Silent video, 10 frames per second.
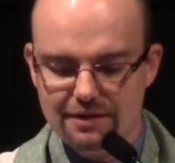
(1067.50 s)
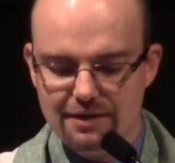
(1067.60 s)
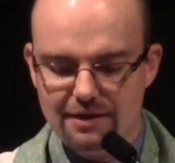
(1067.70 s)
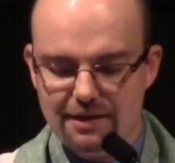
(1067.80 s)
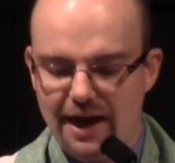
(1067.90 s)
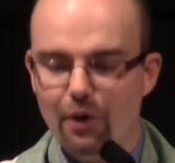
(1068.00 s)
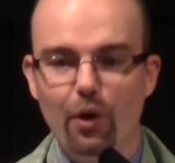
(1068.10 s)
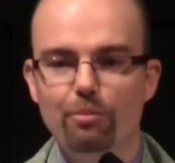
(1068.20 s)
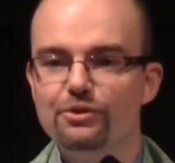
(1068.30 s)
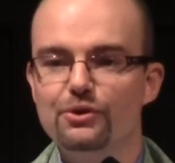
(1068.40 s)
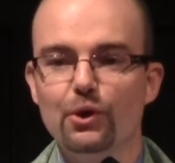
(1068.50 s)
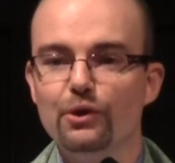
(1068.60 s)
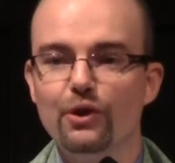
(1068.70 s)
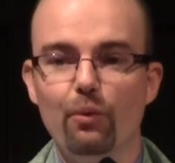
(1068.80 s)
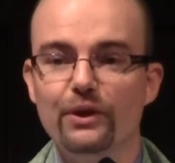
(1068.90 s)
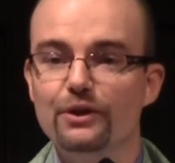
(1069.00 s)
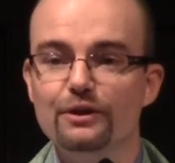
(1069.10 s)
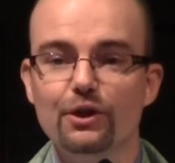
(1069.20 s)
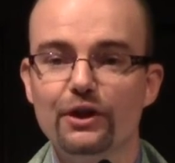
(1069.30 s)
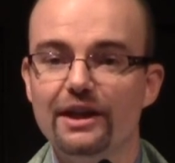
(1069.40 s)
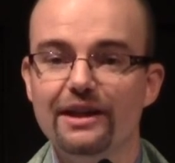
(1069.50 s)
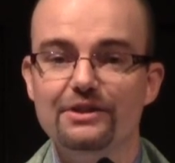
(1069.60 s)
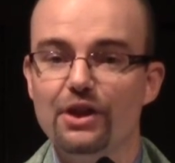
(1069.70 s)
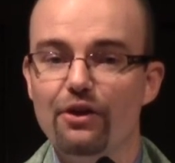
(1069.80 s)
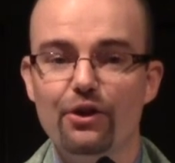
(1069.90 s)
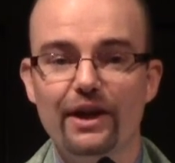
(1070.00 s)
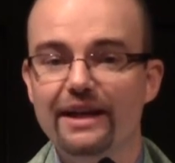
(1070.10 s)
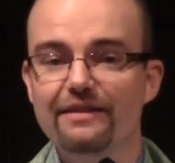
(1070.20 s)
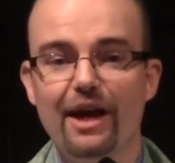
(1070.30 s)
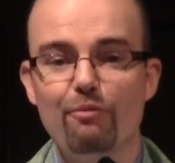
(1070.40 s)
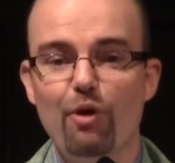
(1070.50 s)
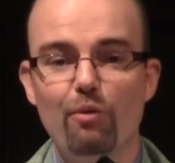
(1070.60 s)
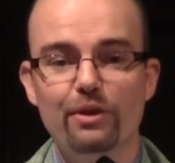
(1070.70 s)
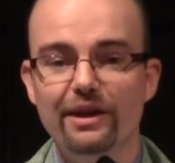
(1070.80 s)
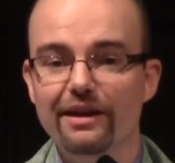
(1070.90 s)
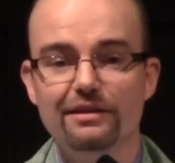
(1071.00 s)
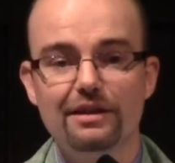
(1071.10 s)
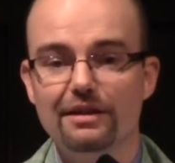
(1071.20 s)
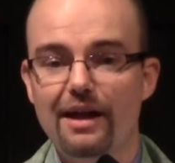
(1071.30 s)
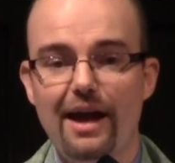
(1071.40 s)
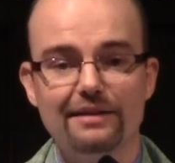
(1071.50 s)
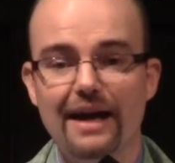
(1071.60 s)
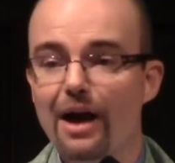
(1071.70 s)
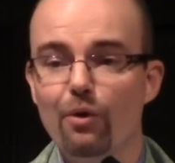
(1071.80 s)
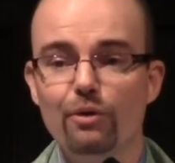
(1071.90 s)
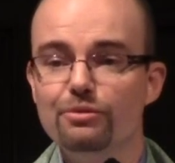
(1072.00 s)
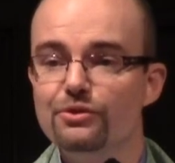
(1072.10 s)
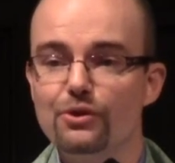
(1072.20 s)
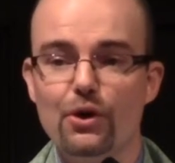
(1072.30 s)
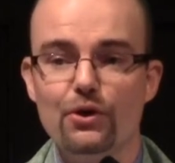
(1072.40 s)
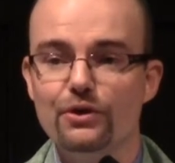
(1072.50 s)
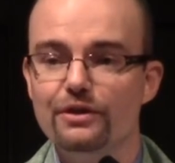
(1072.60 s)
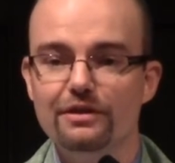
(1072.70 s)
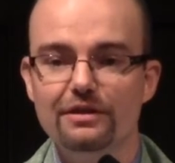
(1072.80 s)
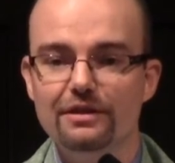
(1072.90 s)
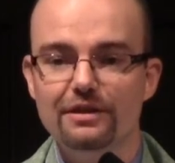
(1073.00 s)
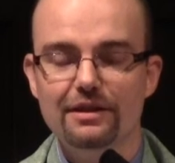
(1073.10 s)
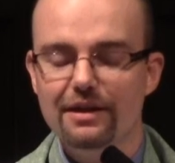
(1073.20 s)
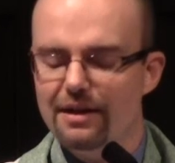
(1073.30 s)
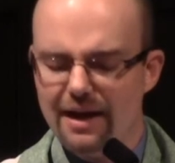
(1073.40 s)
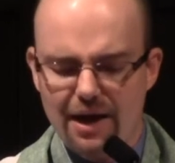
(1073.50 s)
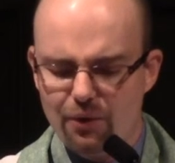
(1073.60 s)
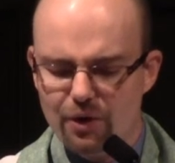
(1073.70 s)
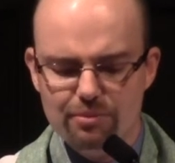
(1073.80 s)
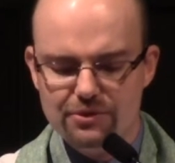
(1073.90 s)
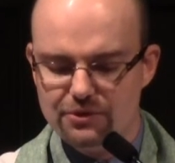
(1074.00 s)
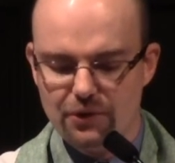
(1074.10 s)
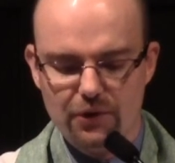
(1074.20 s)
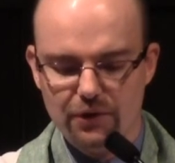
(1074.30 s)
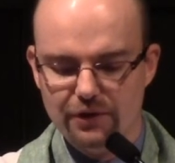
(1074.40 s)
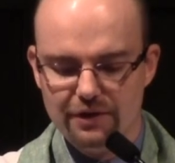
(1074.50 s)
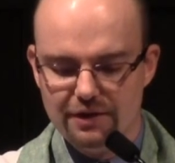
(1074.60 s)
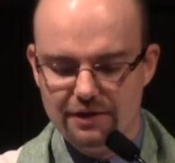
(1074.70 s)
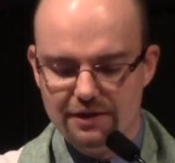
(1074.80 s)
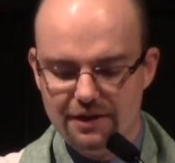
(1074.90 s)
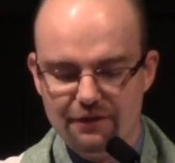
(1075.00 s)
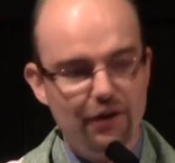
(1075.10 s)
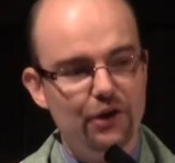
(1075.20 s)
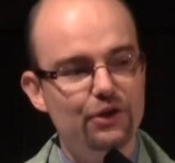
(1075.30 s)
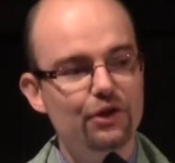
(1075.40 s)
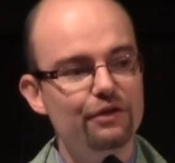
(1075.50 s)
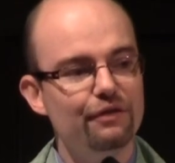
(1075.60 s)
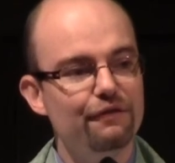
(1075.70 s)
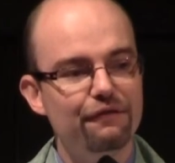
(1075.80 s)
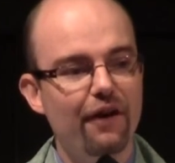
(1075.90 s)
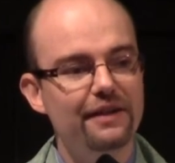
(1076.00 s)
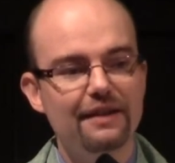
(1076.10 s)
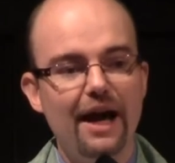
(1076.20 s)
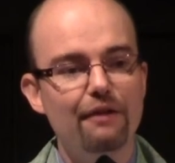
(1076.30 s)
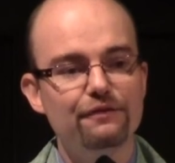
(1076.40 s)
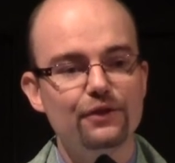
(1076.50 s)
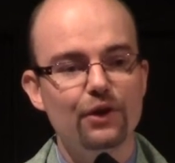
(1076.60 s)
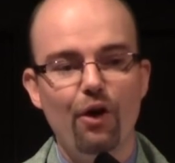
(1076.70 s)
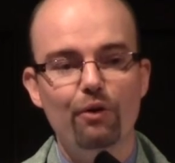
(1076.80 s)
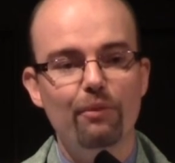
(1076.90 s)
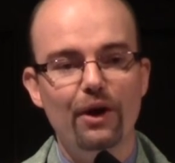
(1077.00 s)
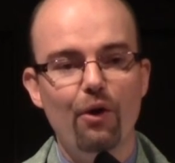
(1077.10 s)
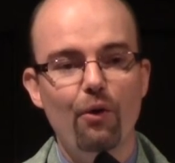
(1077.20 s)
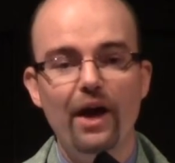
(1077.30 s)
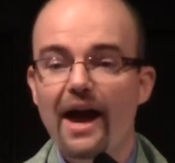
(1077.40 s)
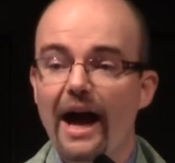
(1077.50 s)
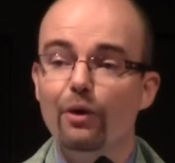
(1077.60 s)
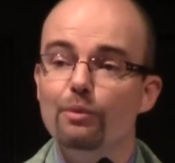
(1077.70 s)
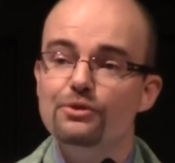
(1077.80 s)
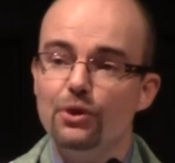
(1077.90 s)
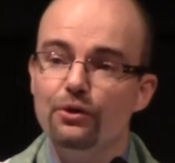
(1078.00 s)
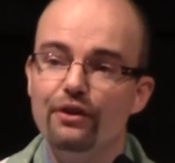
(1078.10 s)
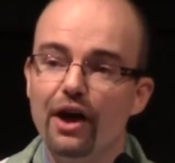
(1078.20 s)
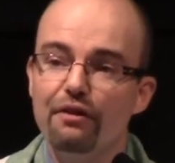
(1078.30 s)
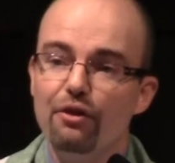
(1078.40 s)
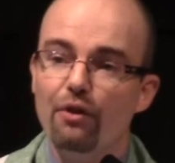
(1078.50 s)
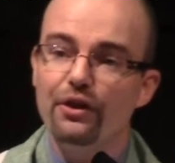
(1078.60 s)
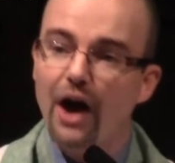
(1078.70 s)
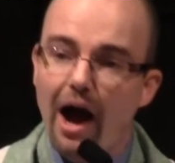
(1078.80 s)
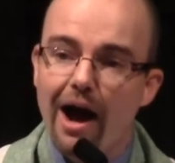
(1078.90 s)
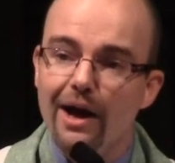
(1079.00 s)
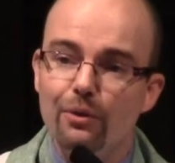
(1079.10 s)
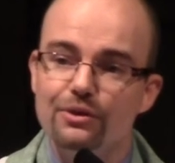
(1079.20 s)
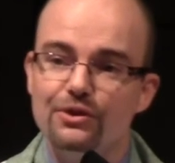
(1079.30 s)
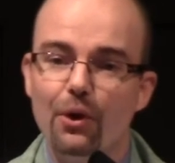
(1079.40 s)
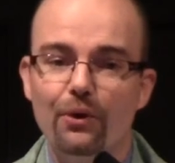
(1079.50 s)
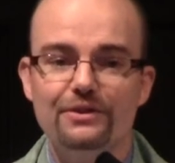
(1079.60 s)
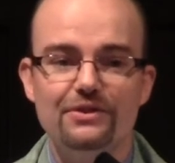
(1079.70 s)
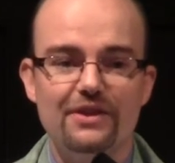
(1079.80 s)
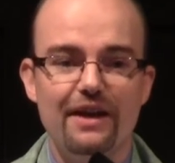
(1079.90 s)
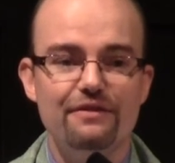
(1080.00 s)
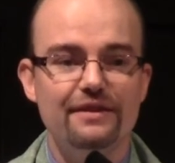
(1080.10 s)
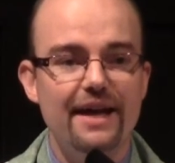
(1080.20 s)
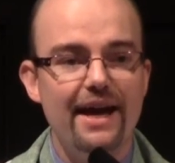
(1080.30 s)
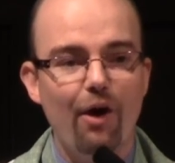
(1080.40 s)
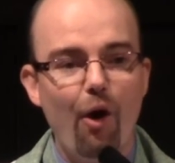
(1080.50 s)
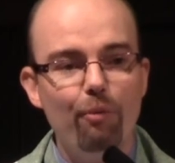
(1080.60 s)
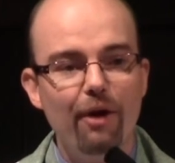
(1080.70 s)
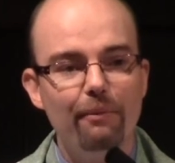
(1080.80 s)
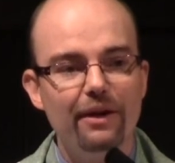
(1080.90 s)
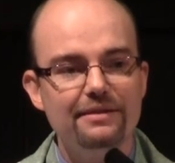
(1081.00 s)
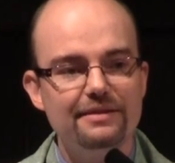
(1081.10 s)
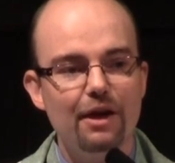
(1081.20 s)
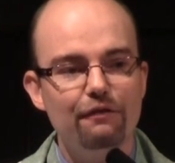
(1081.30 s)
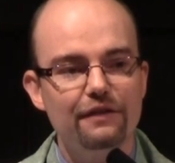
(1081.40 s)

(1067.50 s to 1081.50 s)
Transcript: How absurd that we could look at each other in that moment and connect. How absurd. How absurd that I couldn't find laughter on my own. How absurd that I thought that I was going to save the day all by myself.